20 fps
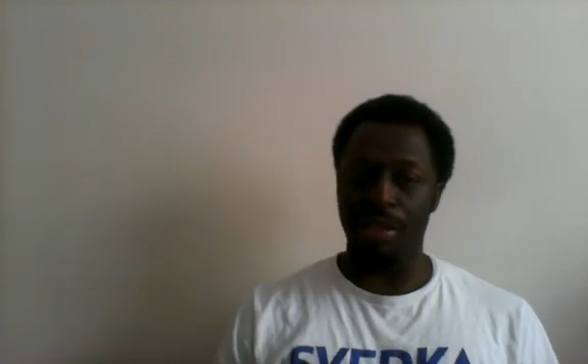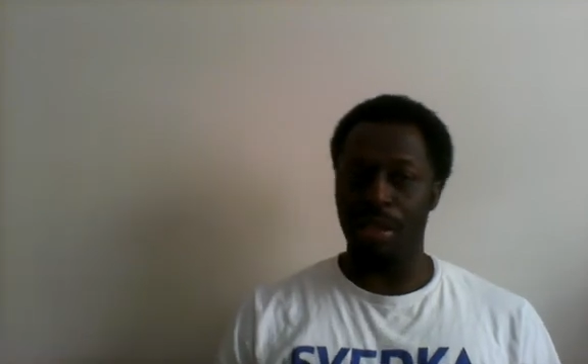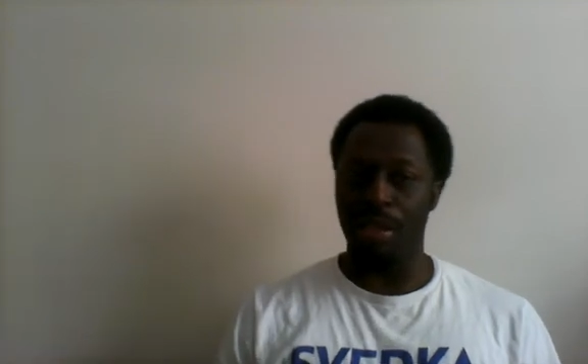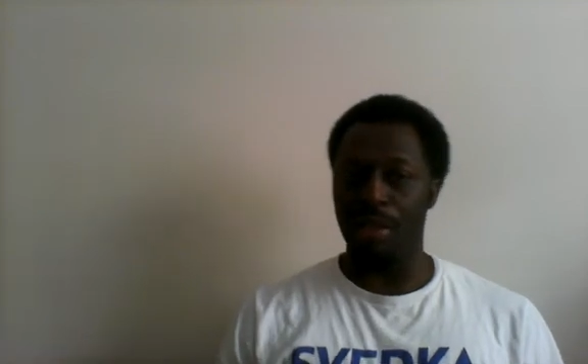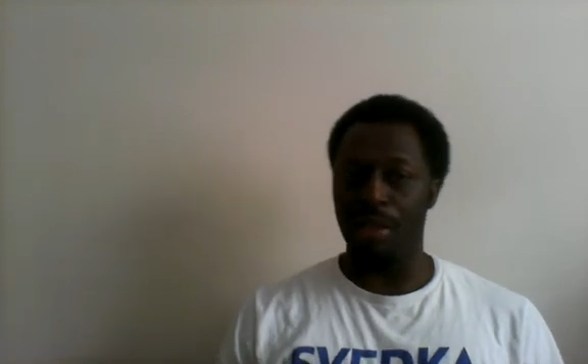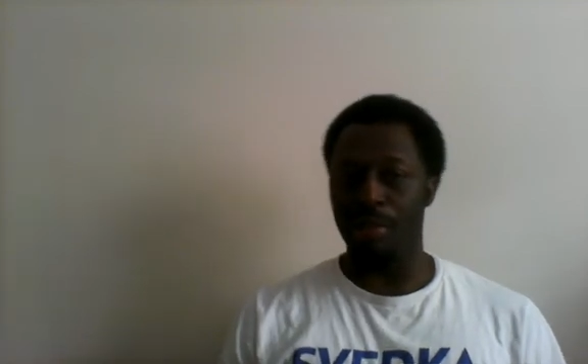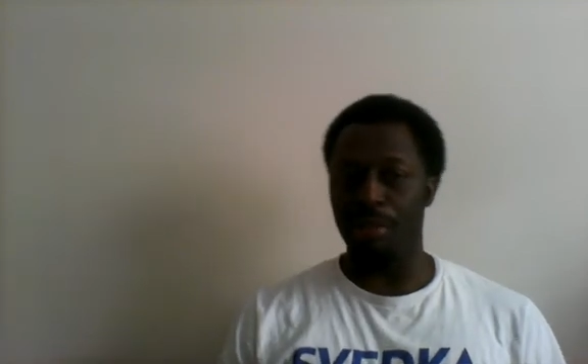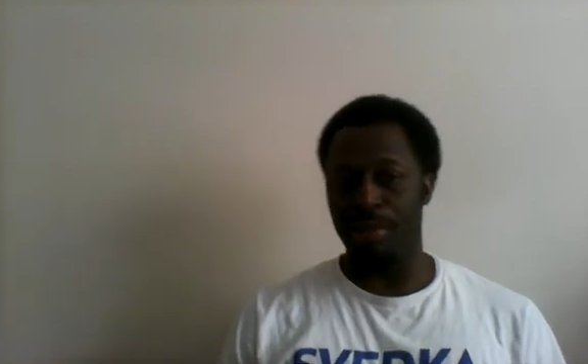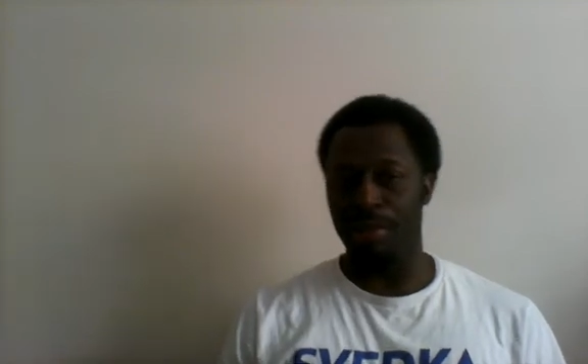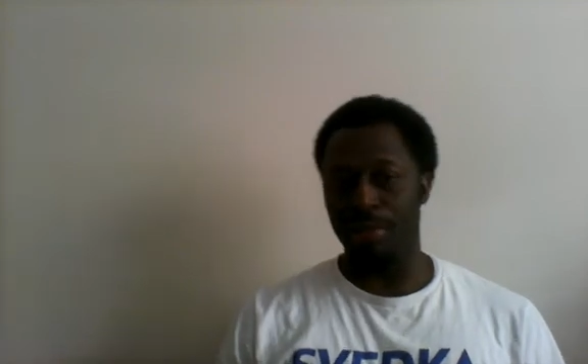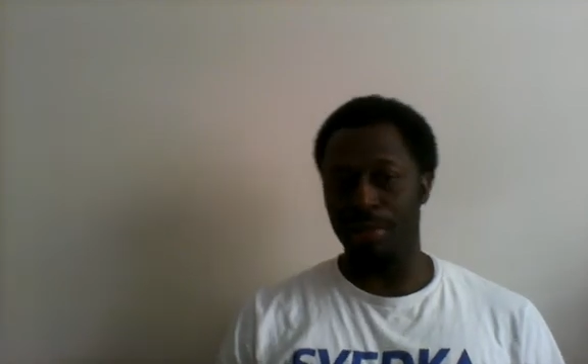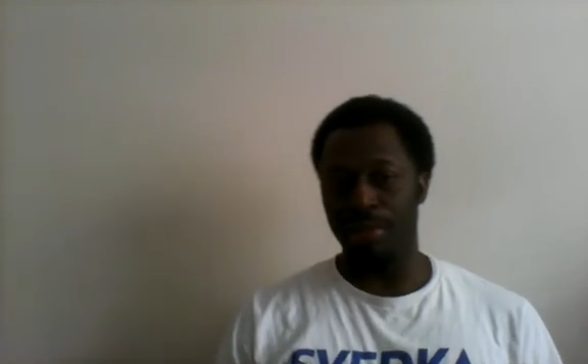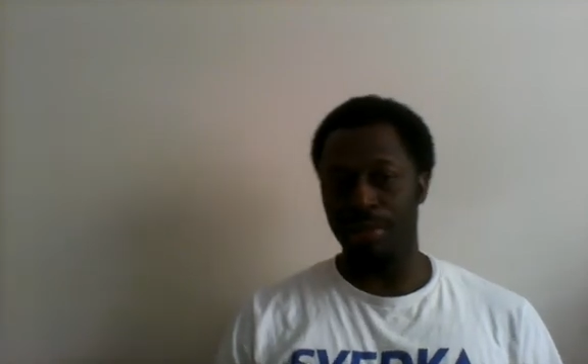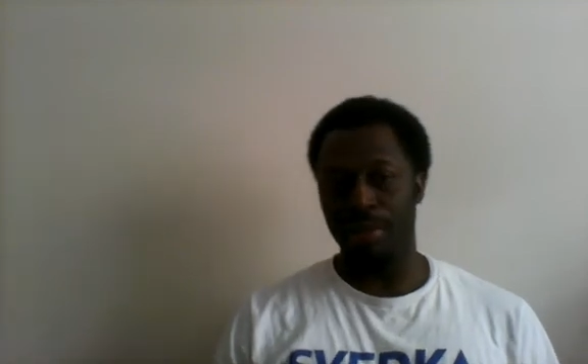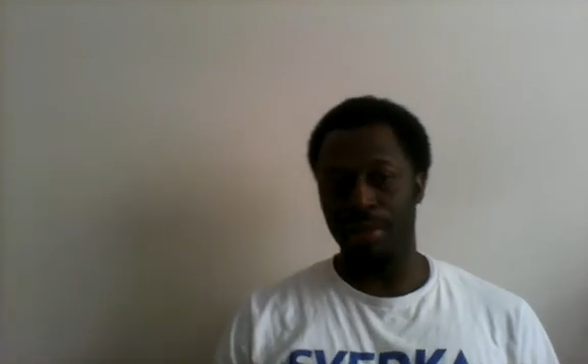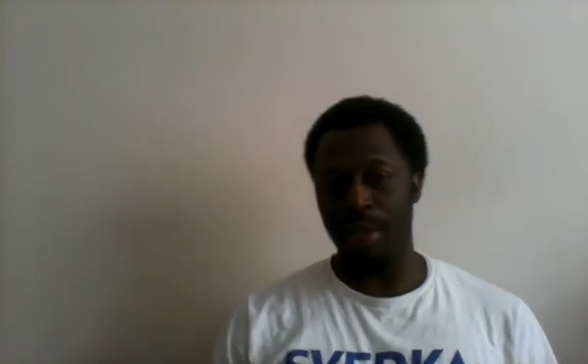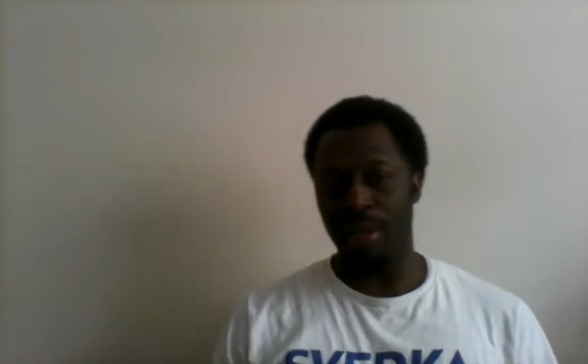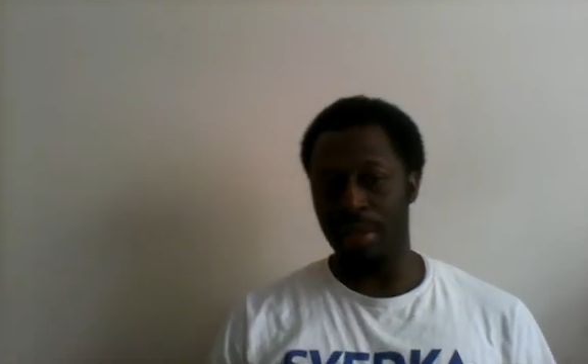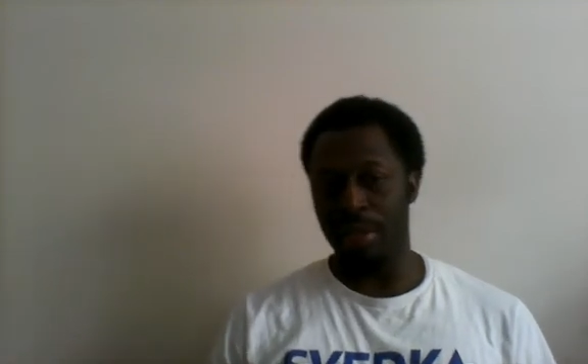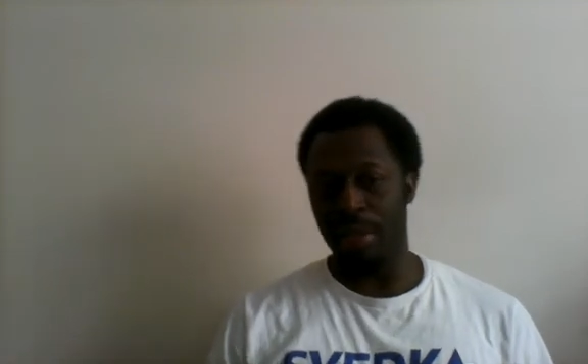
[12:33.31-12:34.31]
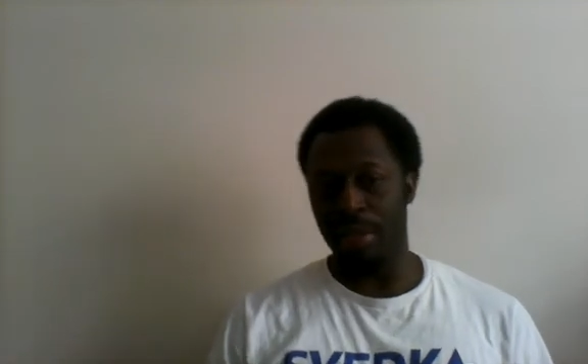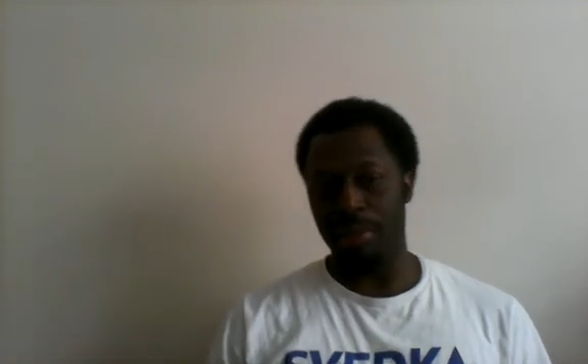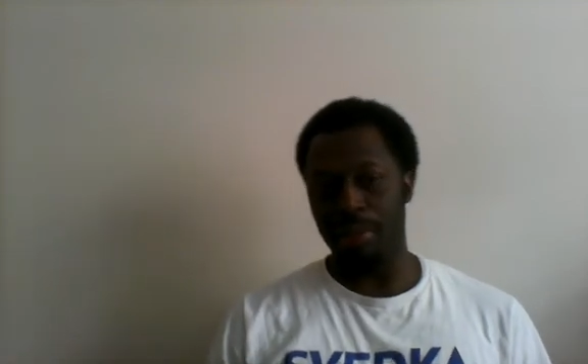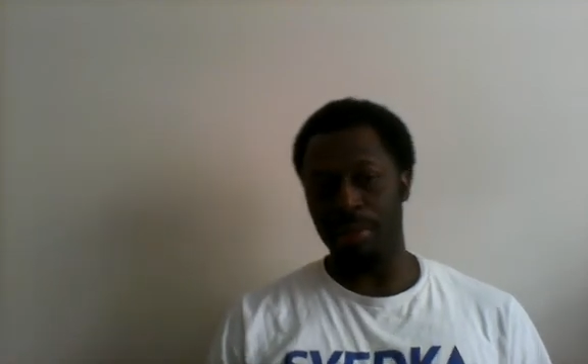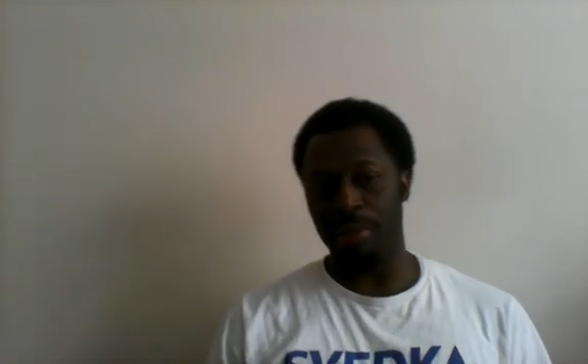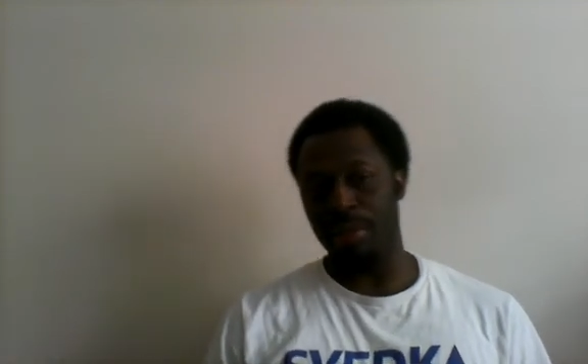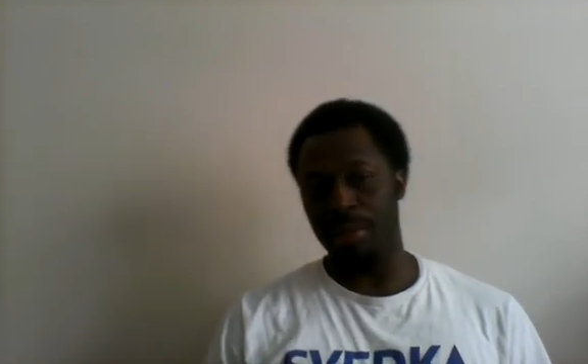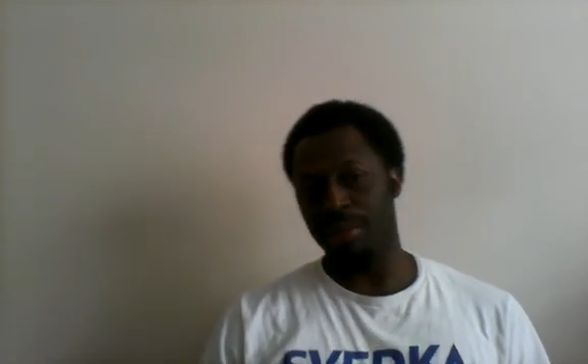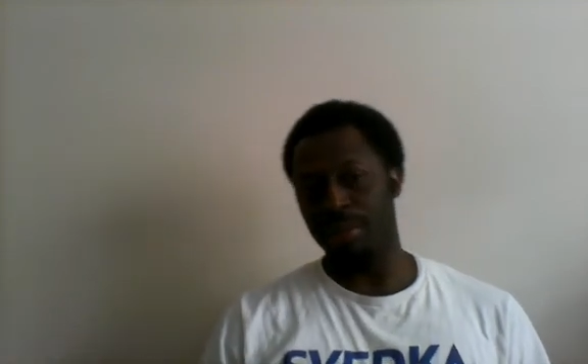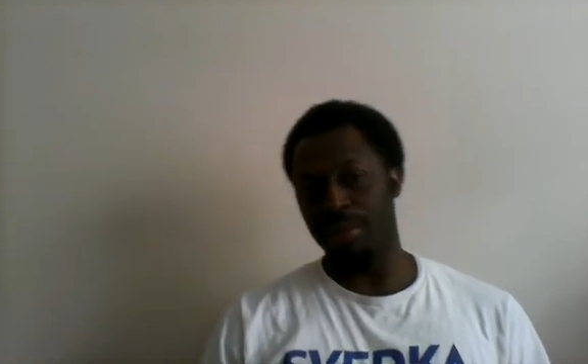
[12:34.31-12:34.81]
with. That type of deal.